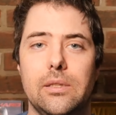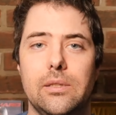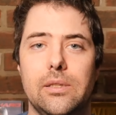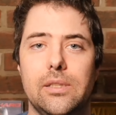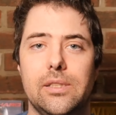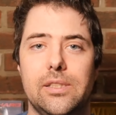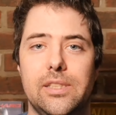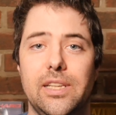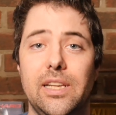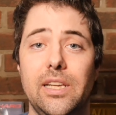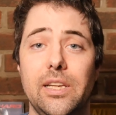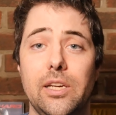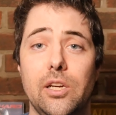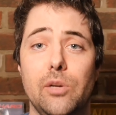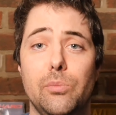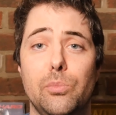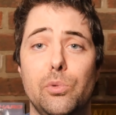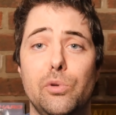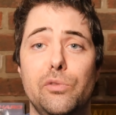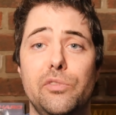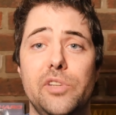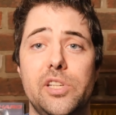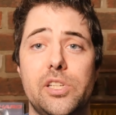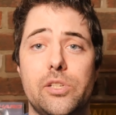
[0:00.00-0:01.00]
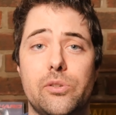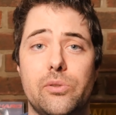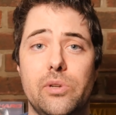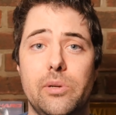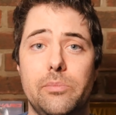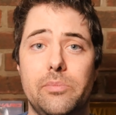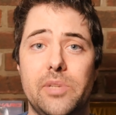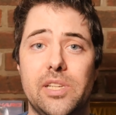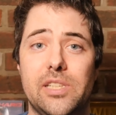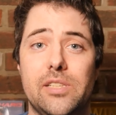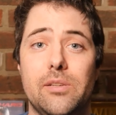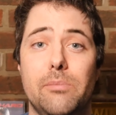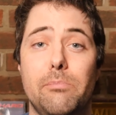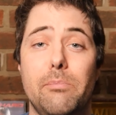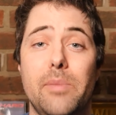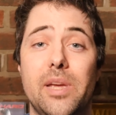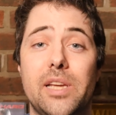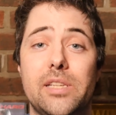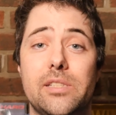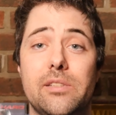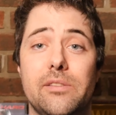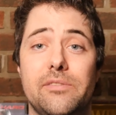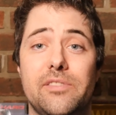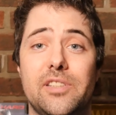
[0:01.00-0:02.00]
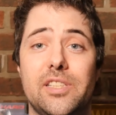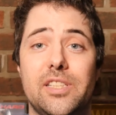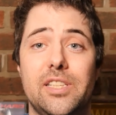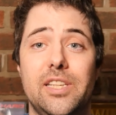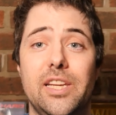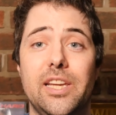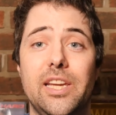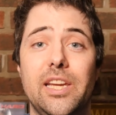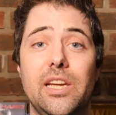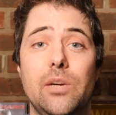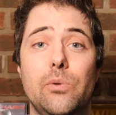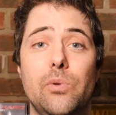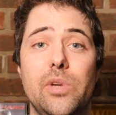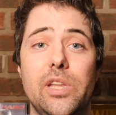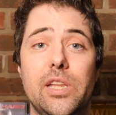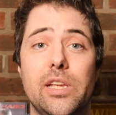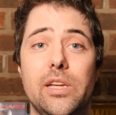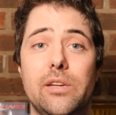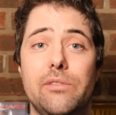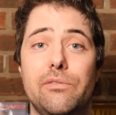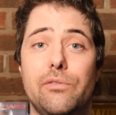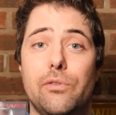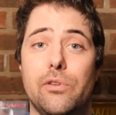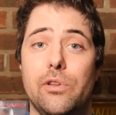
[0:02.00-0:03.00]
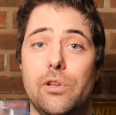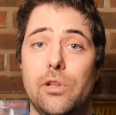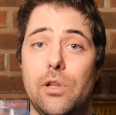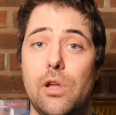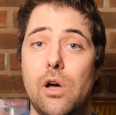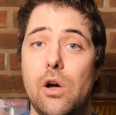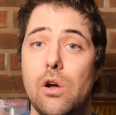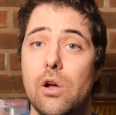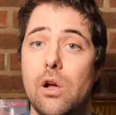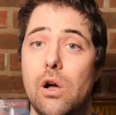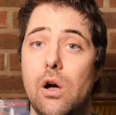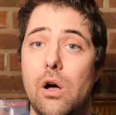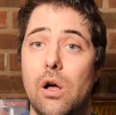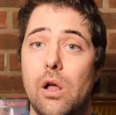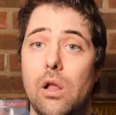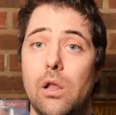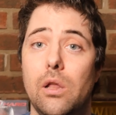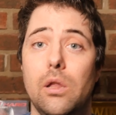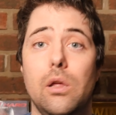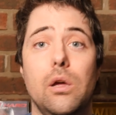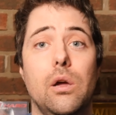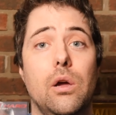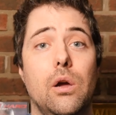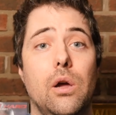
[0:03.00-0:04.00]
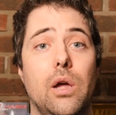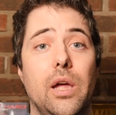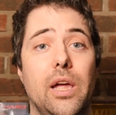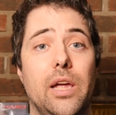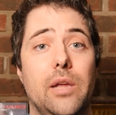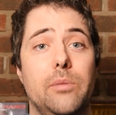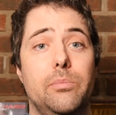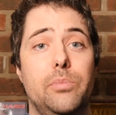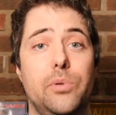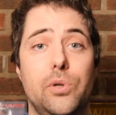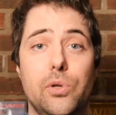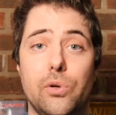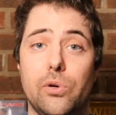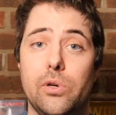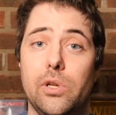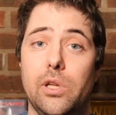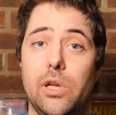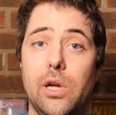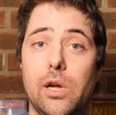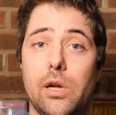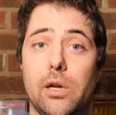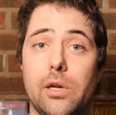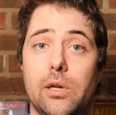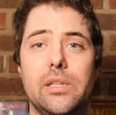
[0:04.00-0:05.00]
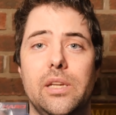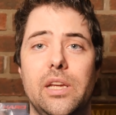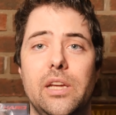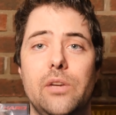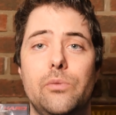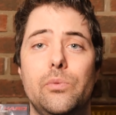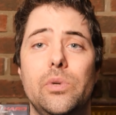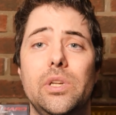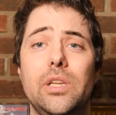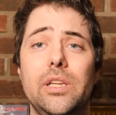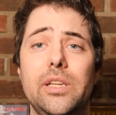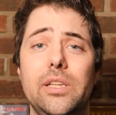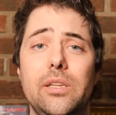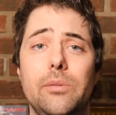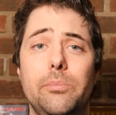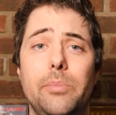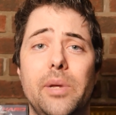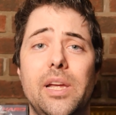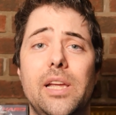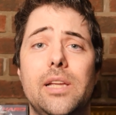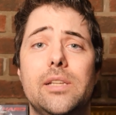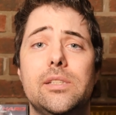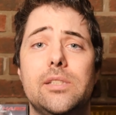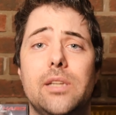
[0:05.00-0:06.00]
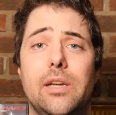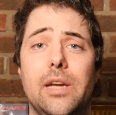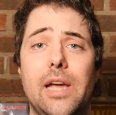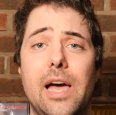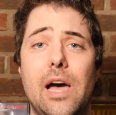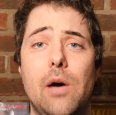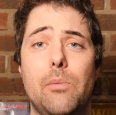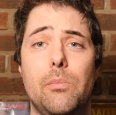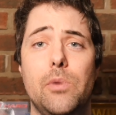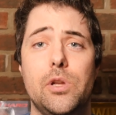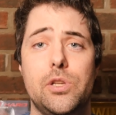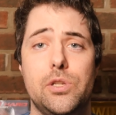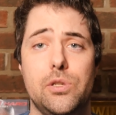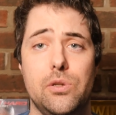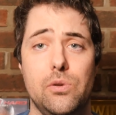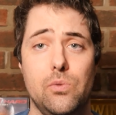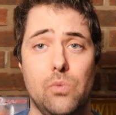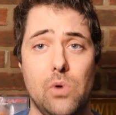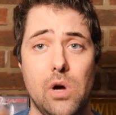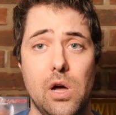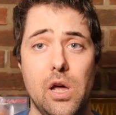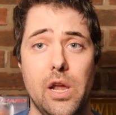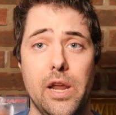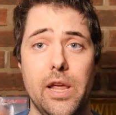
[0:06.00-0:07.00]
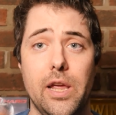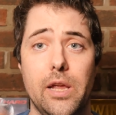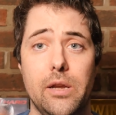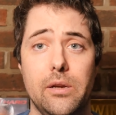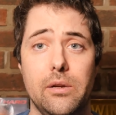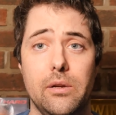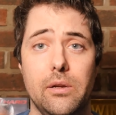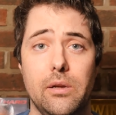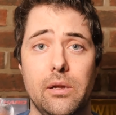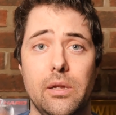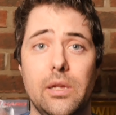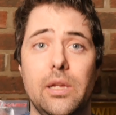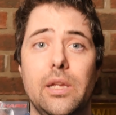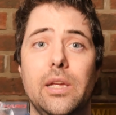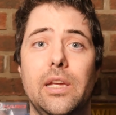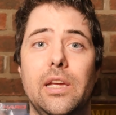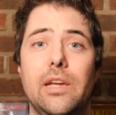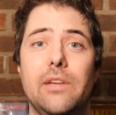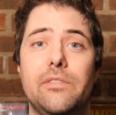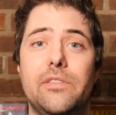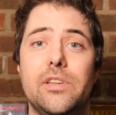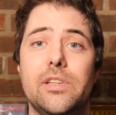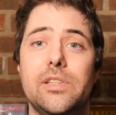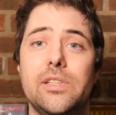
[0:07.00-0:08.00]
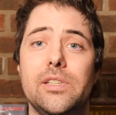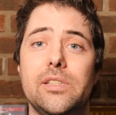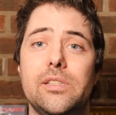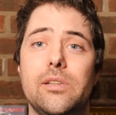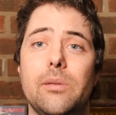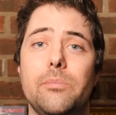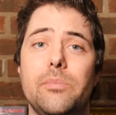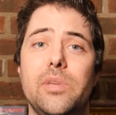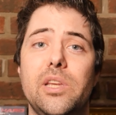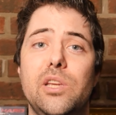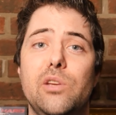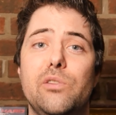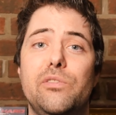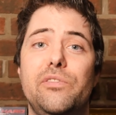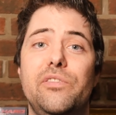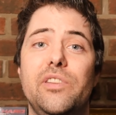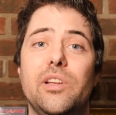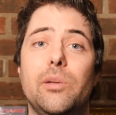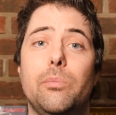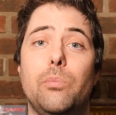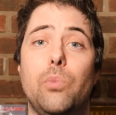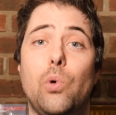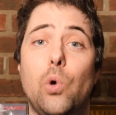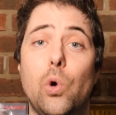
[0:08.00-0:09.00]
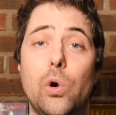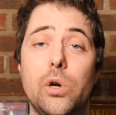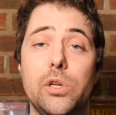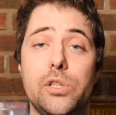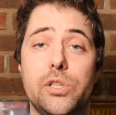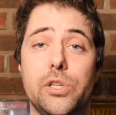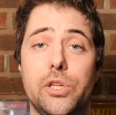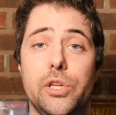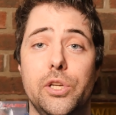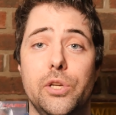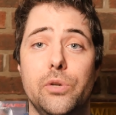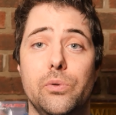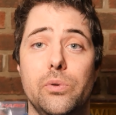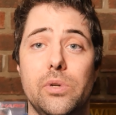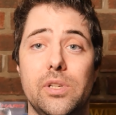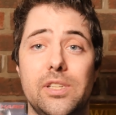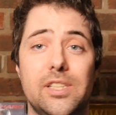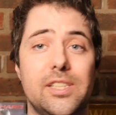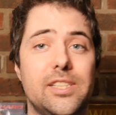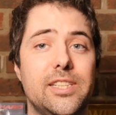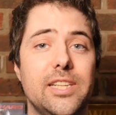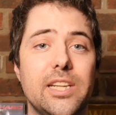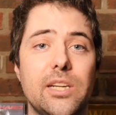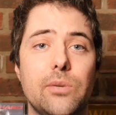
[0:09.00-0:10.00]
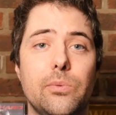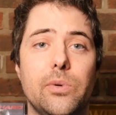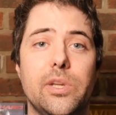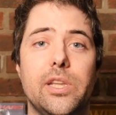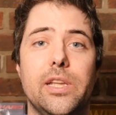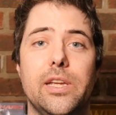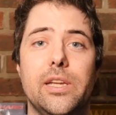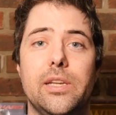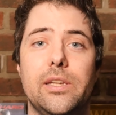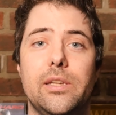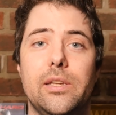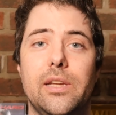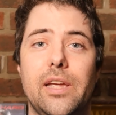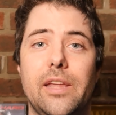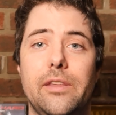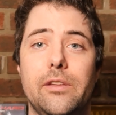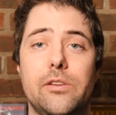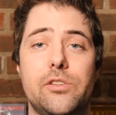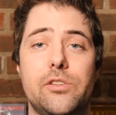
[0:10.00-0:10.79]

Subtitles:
Selling a movie script is a mix of sticking with it for the long haul and pure luck. It really depends on how much you want it. If this is something you feel born to do, stick with it, and the